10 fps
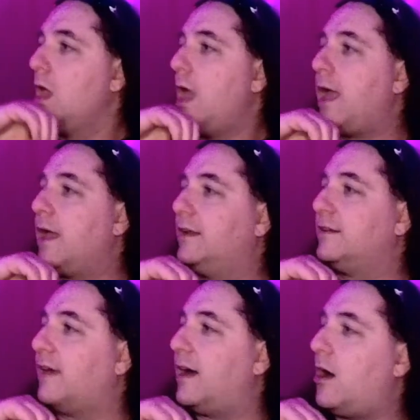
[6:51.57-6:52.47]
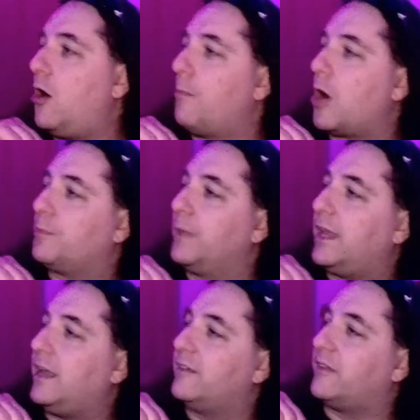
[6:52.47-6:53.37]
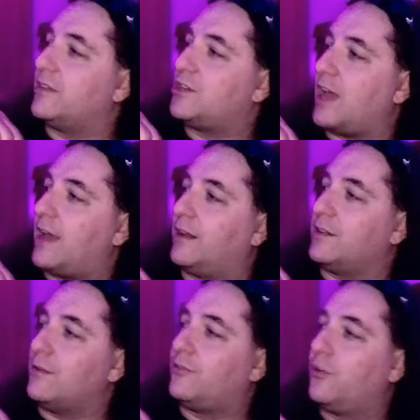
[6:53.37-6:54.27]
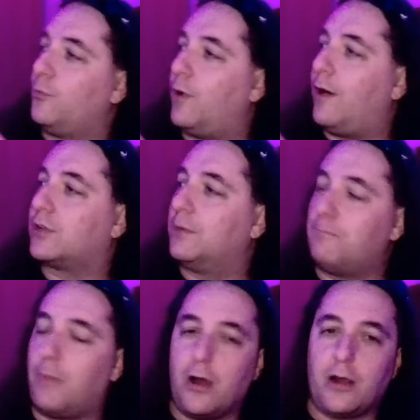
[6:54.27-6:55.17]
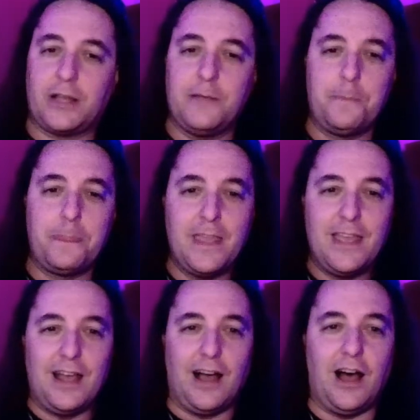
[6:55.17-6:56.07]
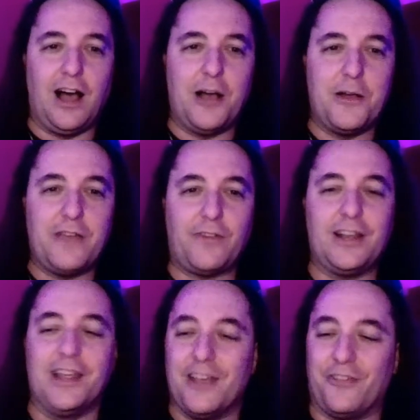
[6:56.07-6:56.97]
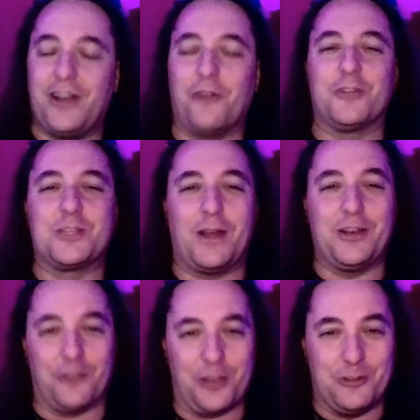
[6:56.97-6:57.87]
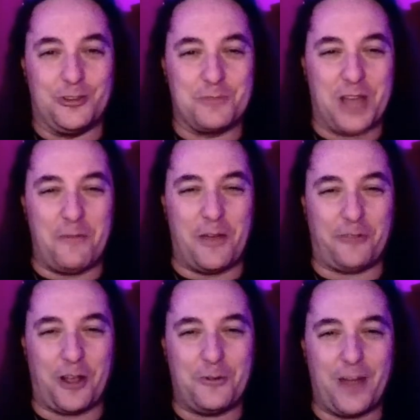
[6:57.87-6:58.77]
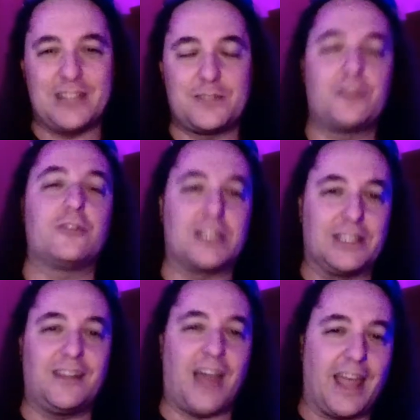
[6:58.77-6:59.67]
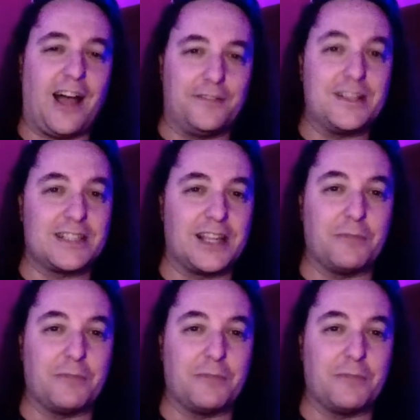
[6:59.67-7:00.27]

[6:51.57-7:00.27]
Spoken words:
And, Mark McGee is in the chat on YouTube. Welcome, Mark. If I don't respond to your YouTube comment right away, there's a delay, obviously,